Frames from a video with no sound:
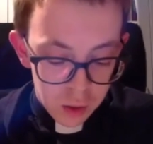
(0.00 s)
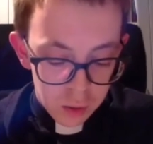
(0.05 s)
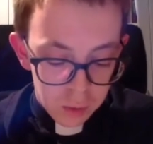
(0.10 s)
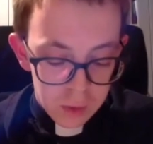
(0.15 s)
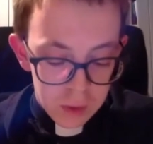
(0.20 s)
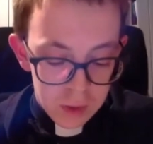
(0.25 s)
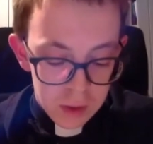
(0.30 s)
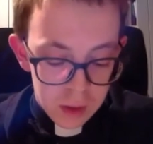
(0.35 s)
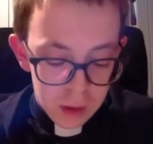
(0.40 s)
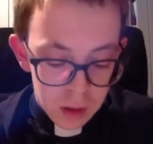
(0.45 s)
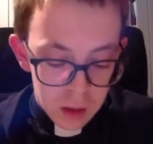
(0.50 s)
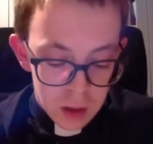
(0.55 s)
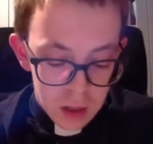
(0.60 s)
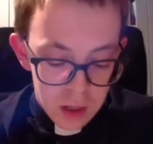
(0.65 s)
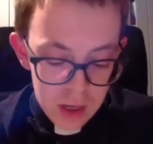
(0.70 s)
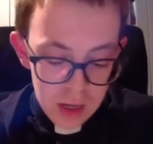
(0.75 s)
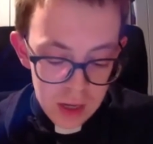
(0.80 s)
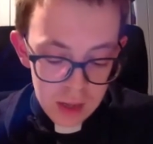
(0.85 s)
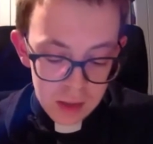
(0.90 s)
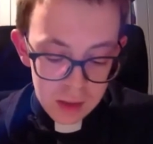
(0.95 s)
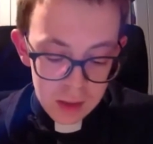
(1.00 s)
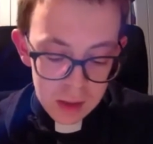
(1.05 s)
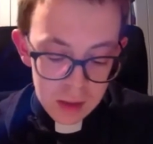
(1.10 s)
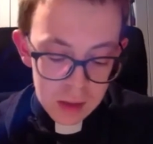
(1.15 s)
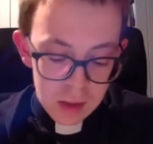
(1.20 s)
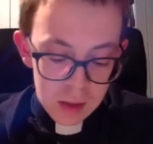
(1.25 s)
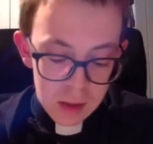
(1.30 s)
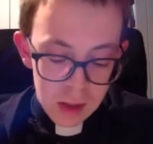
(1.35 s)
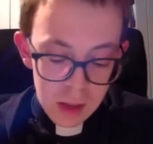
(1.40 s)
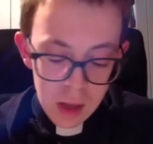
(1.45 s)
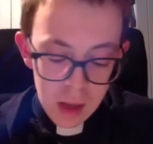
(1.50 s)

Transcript: of his early essays